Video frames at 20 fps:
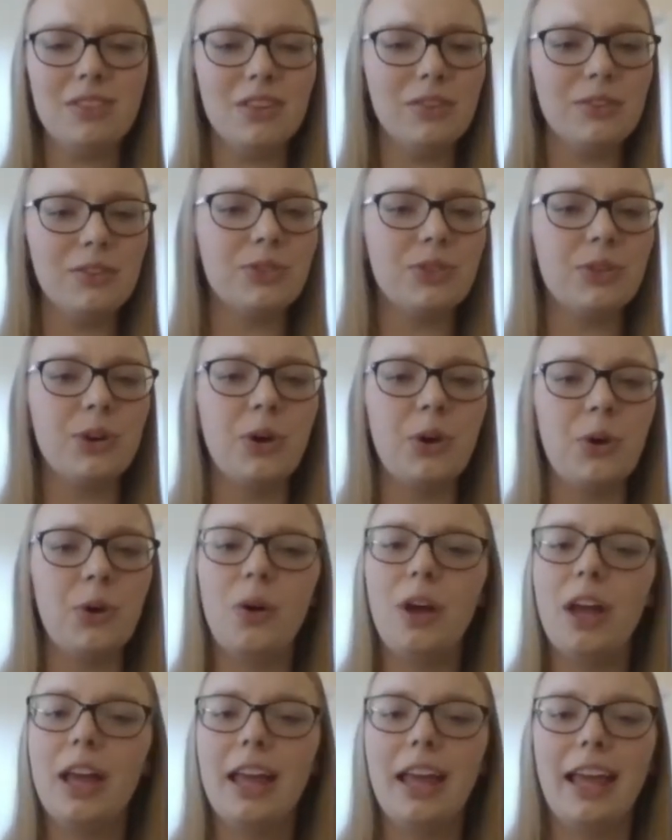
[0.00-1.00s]

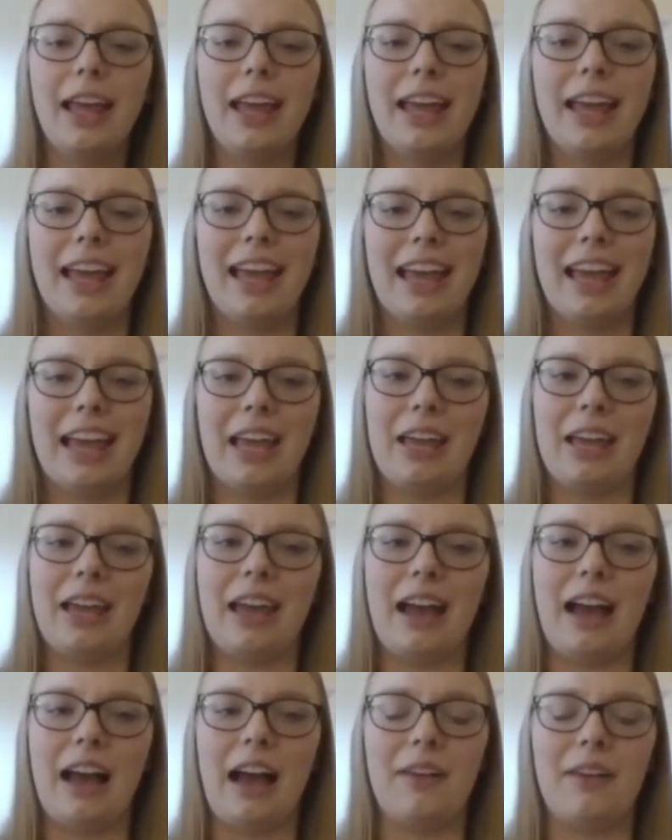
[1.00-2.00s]
So
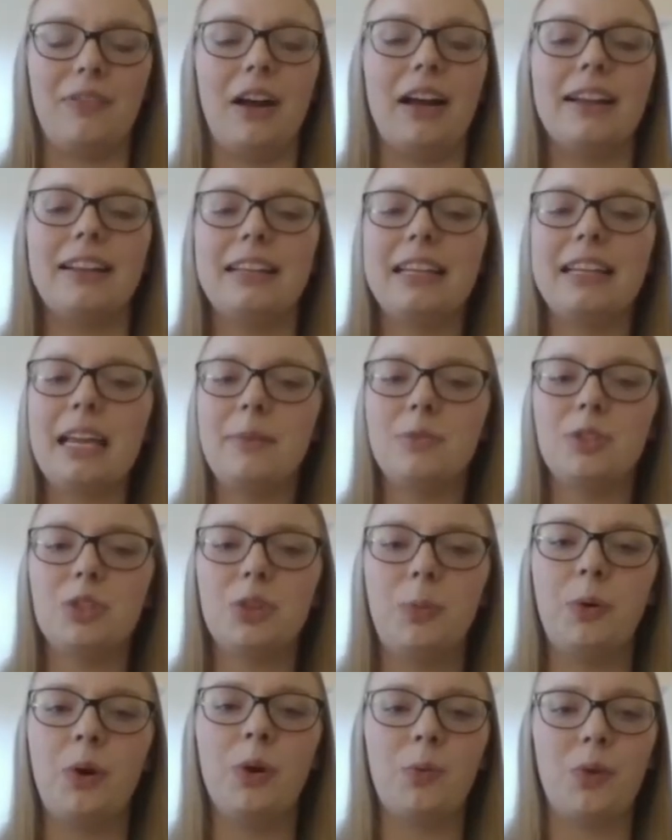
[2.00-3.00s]
I finally came to the
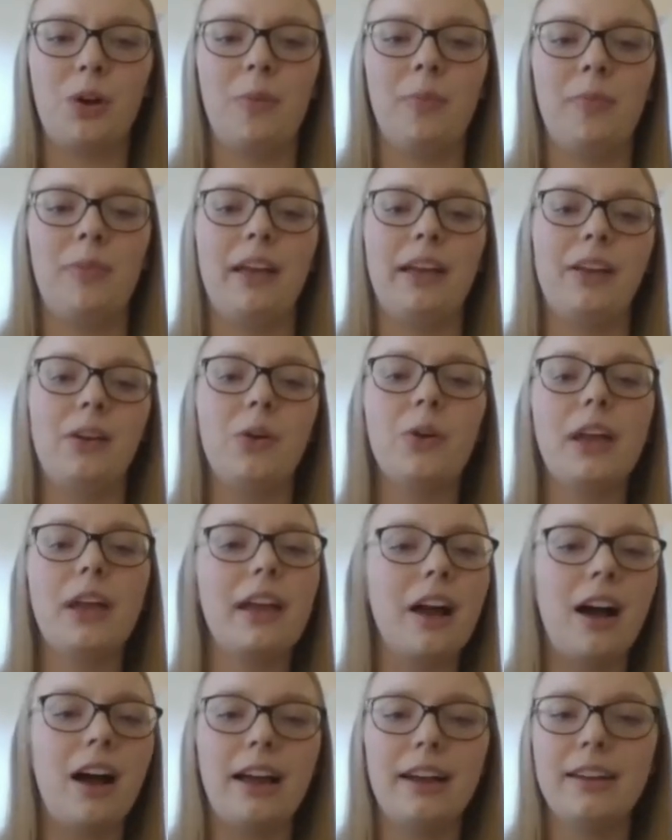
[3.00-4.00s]
point where I'm like, okay,
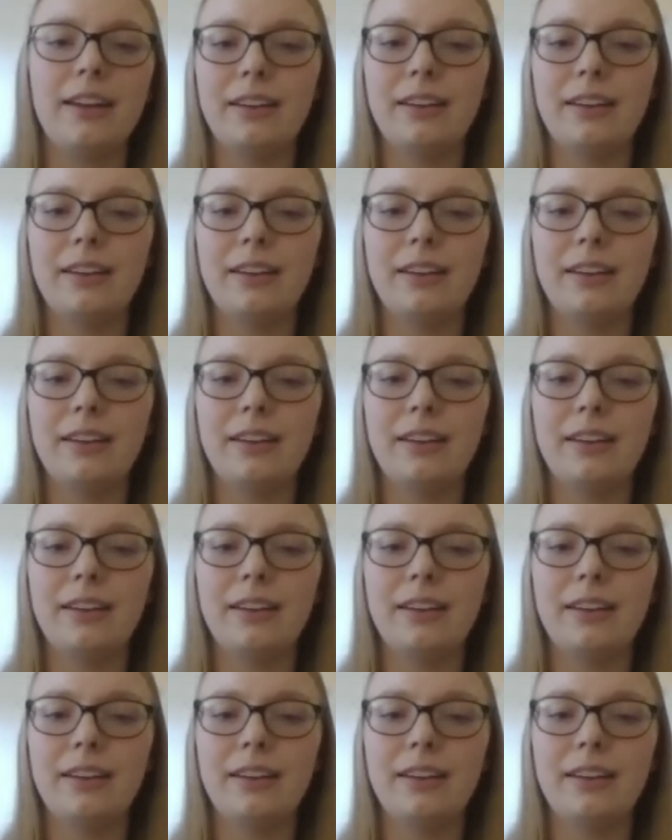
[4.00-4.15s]
God,